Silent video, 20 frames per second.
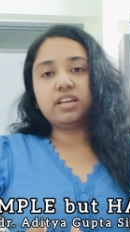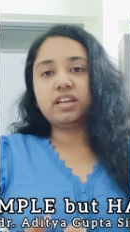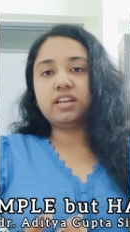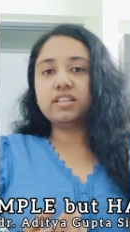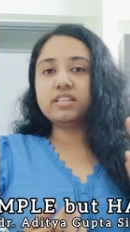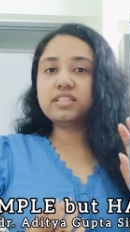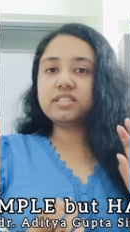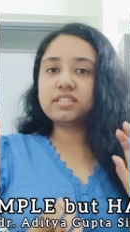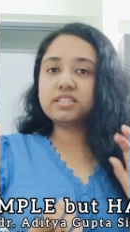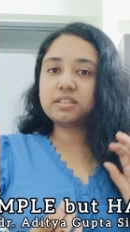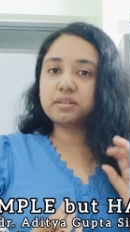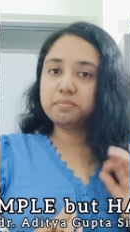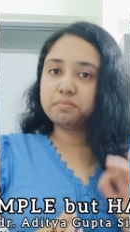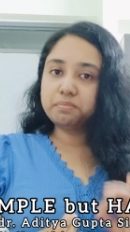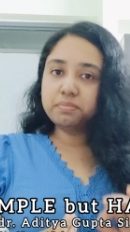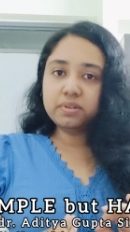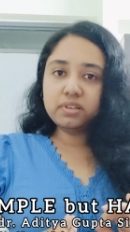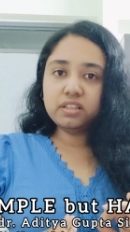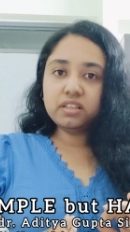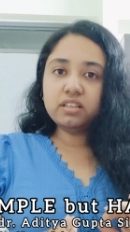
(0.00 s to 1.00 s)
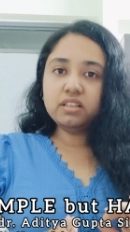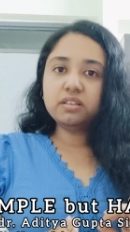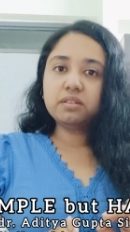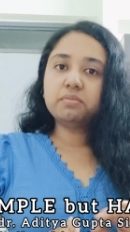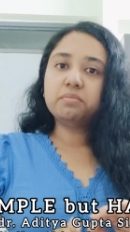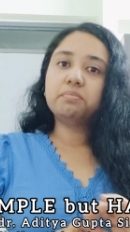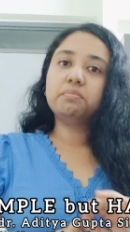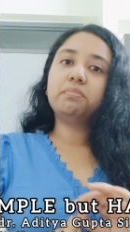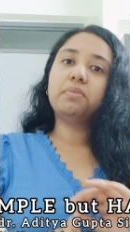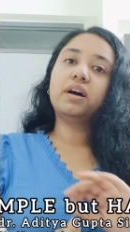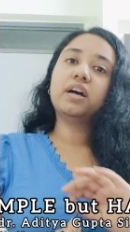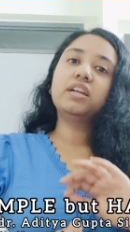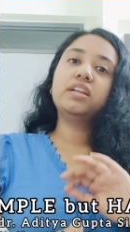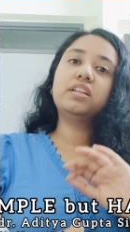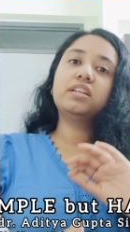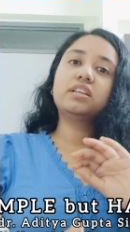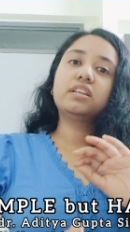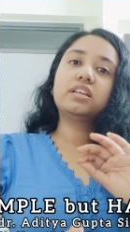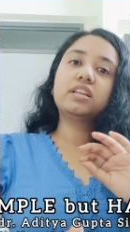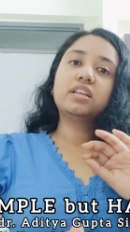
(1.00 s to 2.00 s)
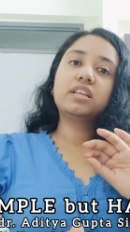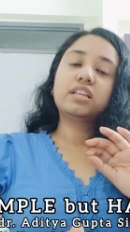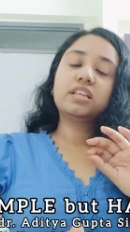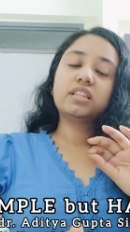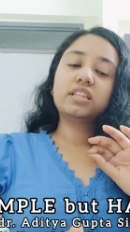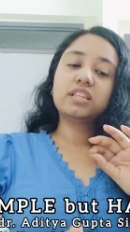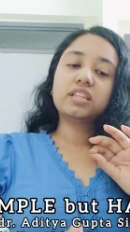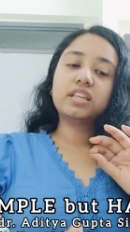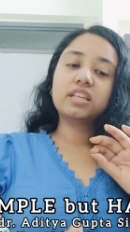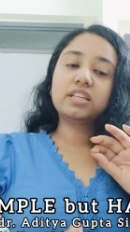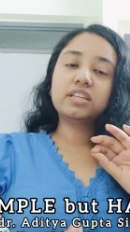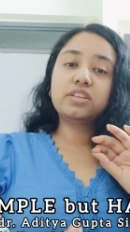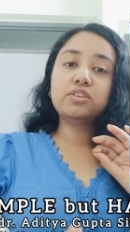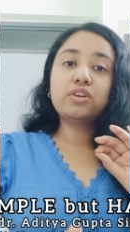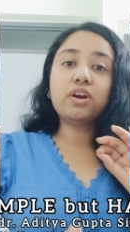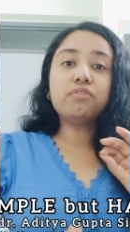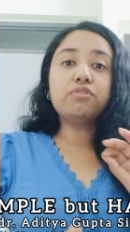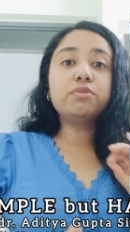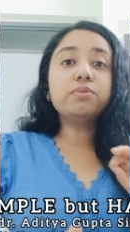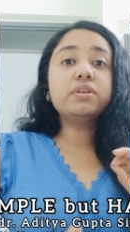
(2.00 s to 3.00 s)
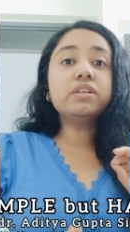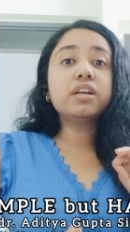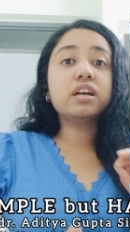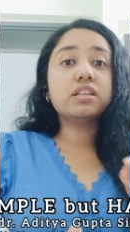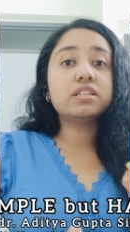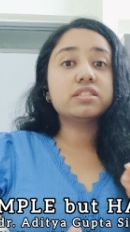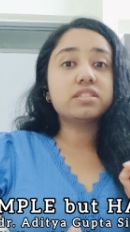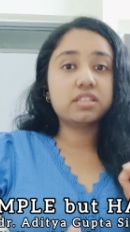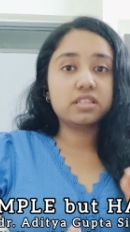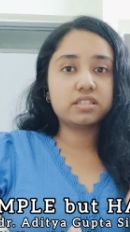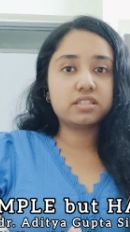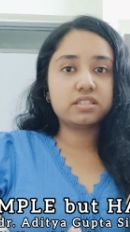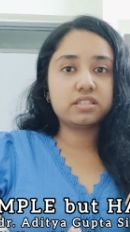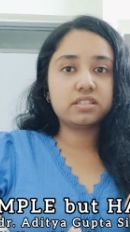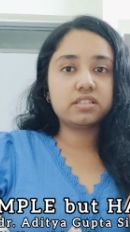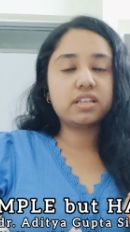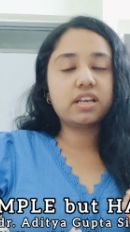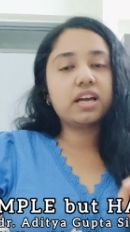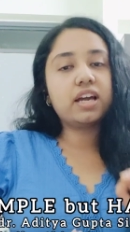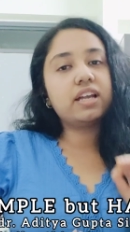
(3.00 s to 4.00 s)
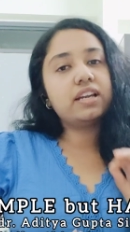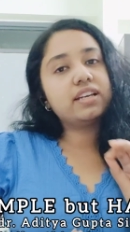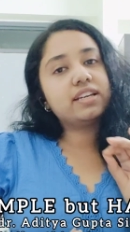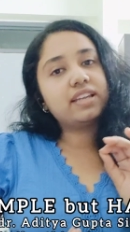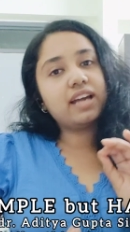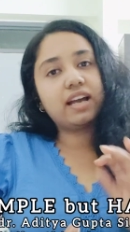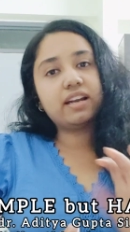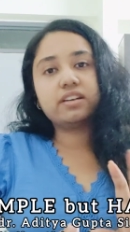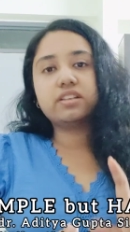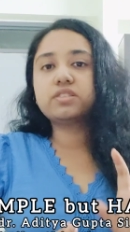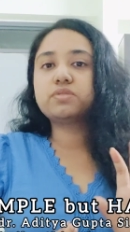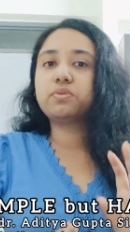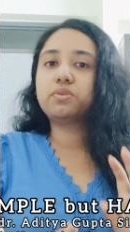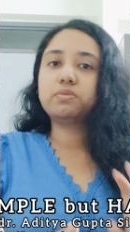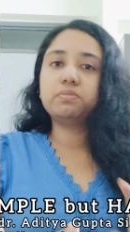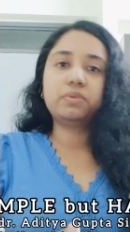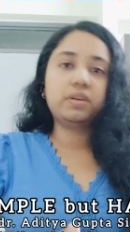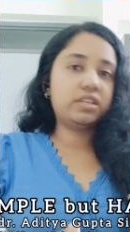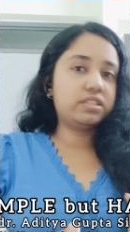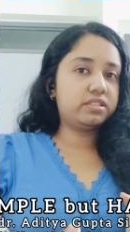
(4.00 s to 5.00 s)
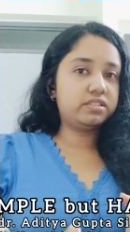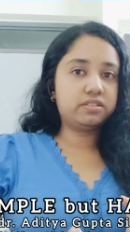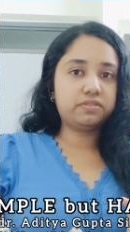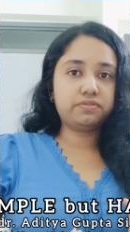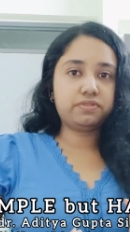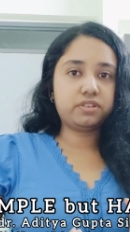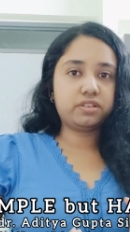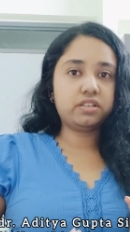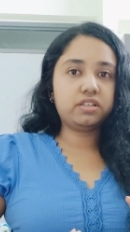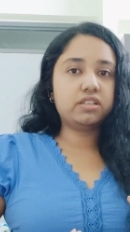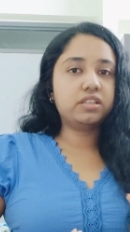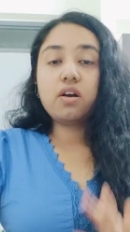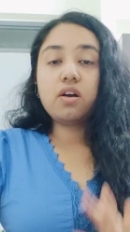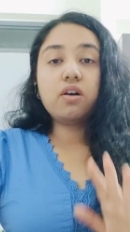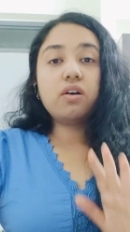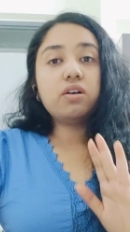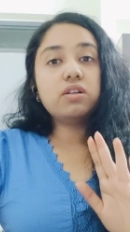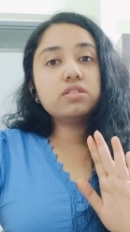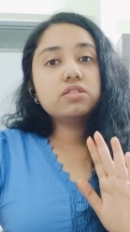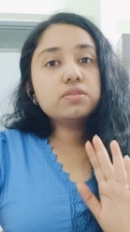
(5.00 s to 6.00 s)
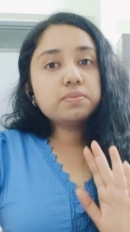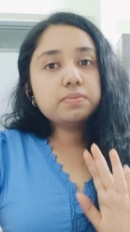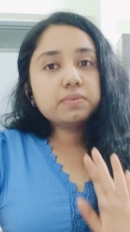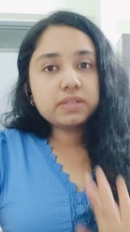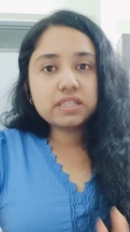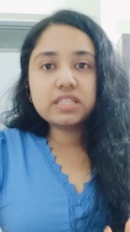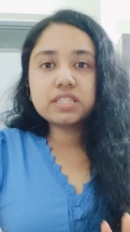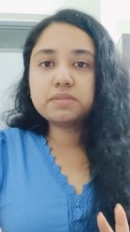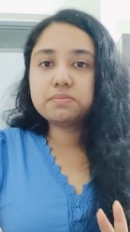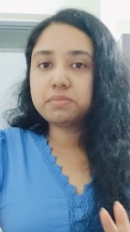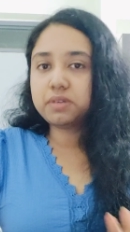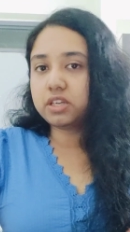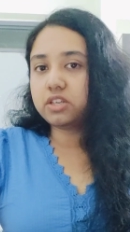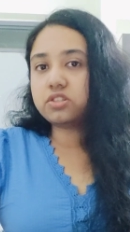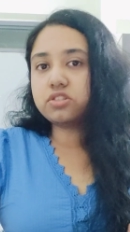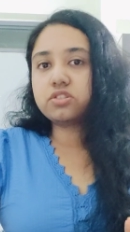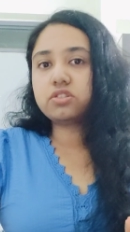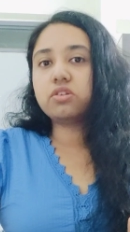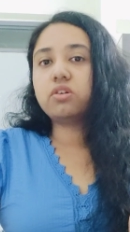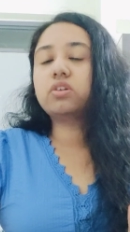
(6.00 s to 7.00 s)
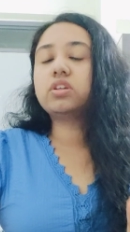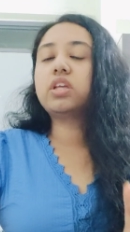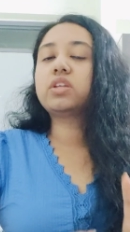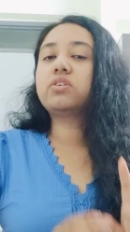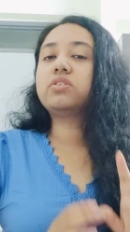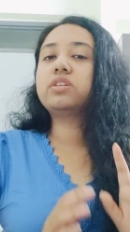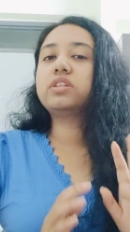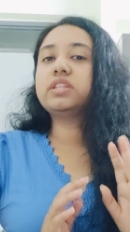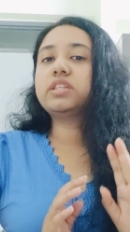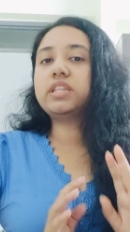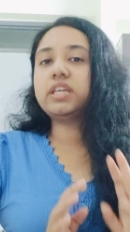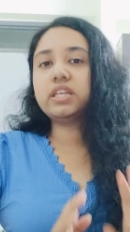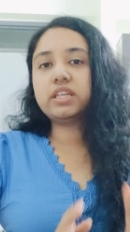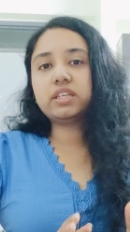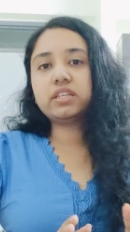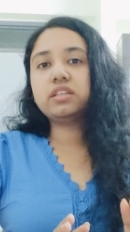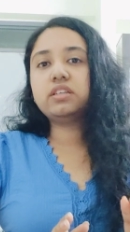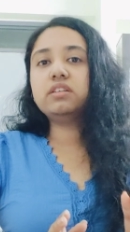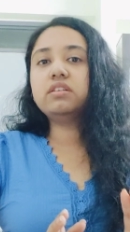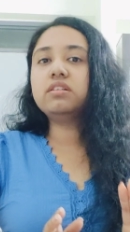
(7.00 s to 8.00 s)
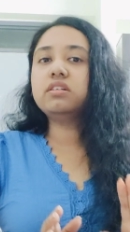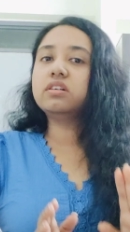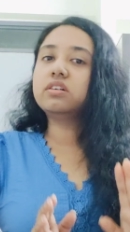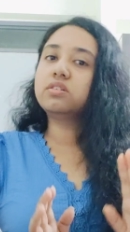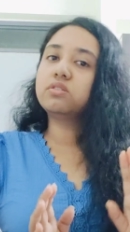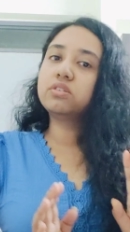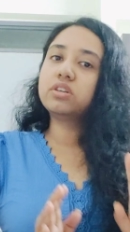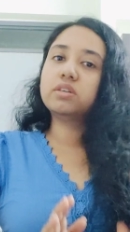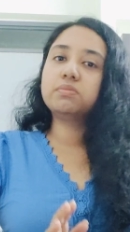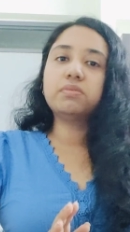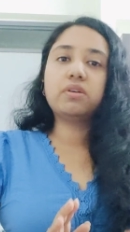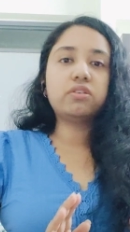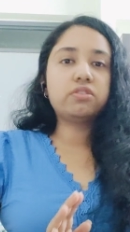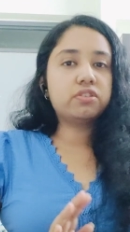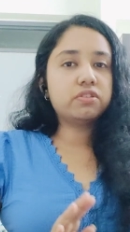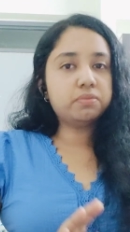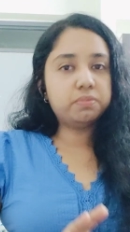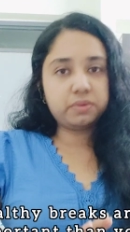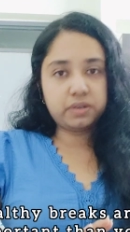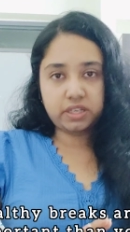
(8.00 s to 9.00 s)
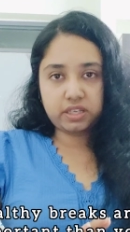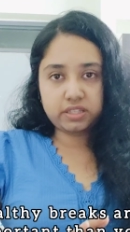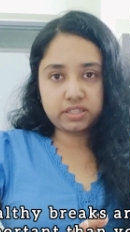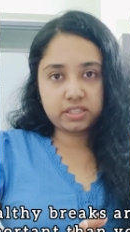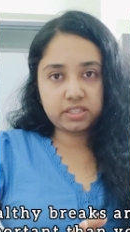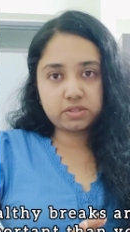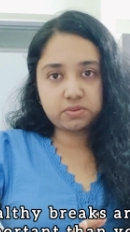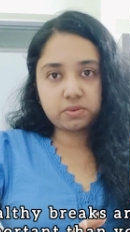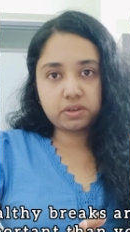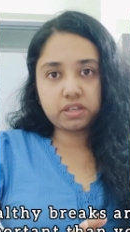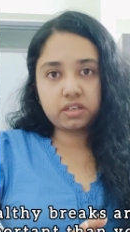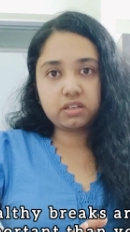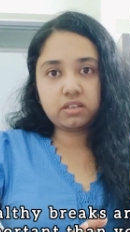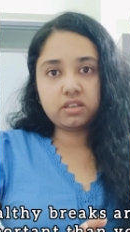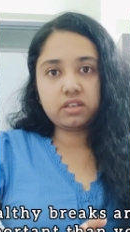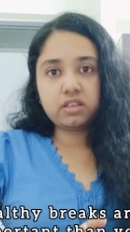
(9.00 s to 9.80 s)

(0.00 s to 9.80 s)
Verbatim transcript: It is simple, but you have to be consistent, and that is what makes it difficult. Also, please make sure that you're taking a good amount of breaks as well.